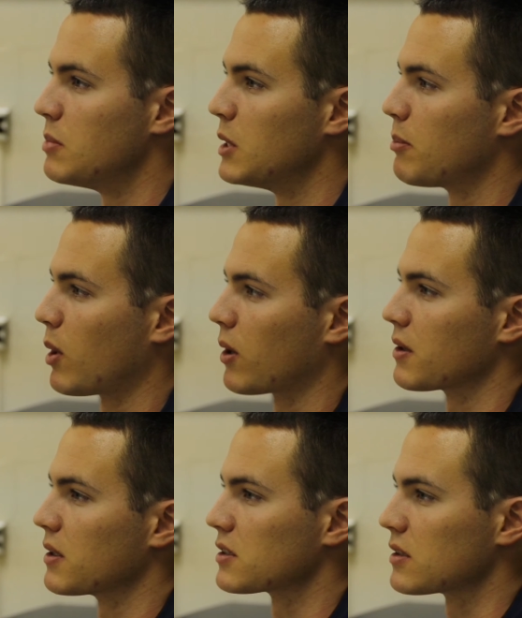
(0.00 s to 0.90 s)
be a
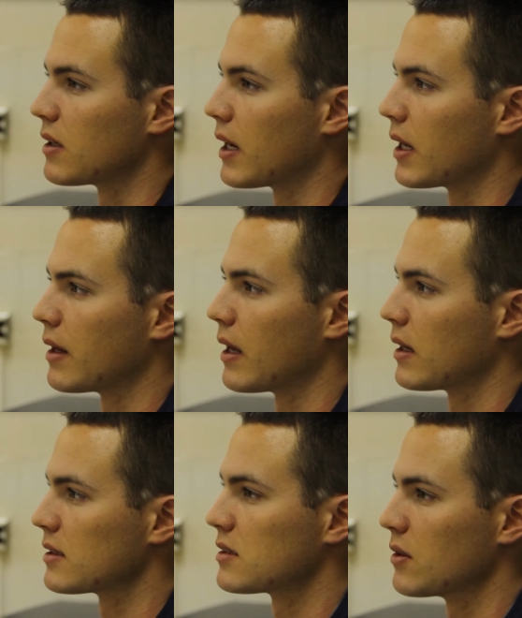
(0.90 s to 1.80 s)
part of this,
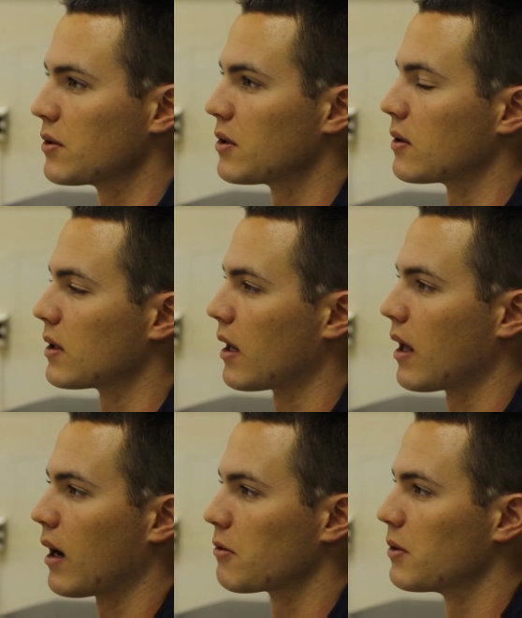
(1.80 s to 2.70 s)
and I still do. And
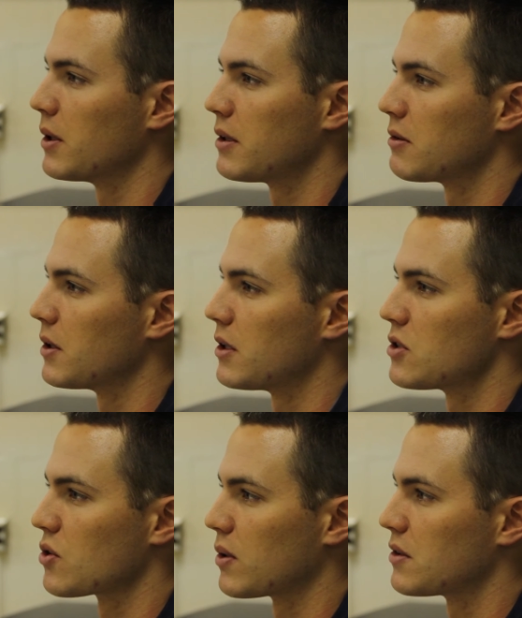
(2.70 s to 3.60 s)
I really
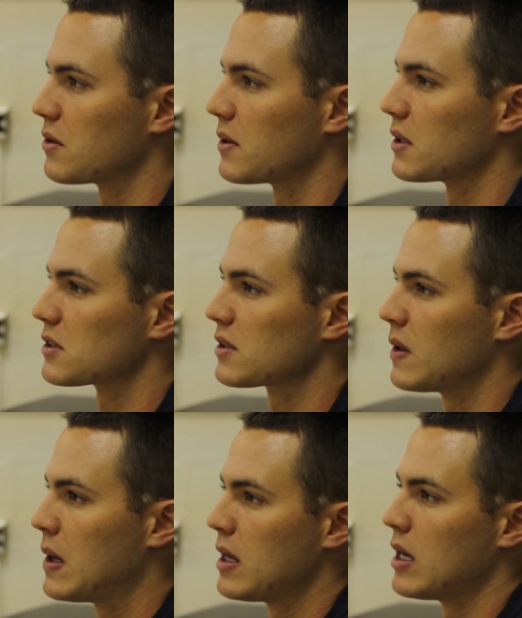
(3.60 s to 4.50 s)
enjoy doing
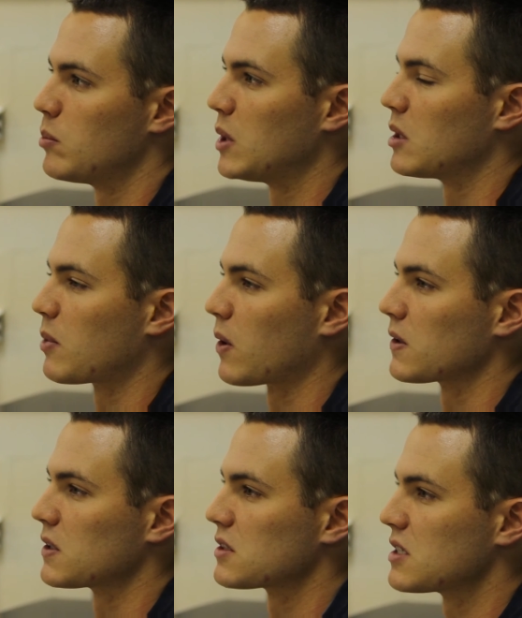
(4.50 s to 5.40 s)
this and being a
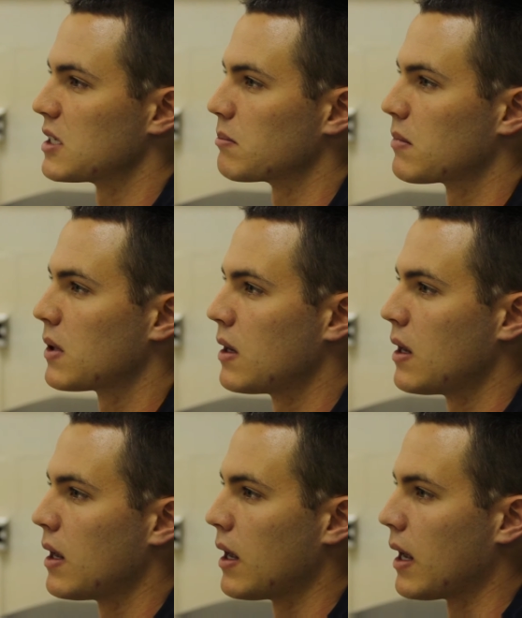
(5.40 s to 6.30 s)
part of this team.
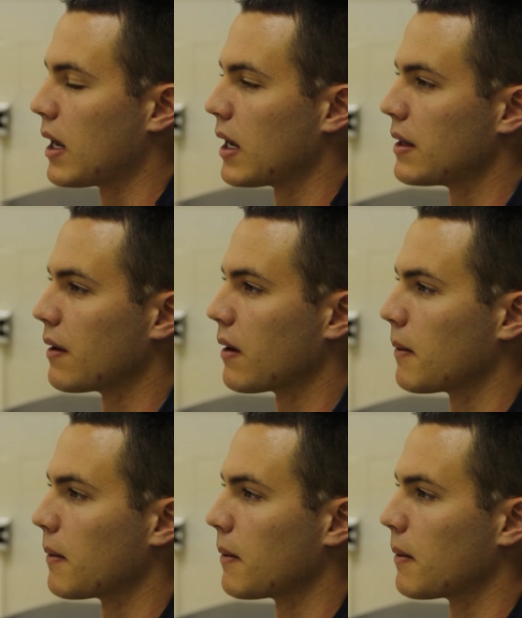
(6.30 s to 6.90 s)
And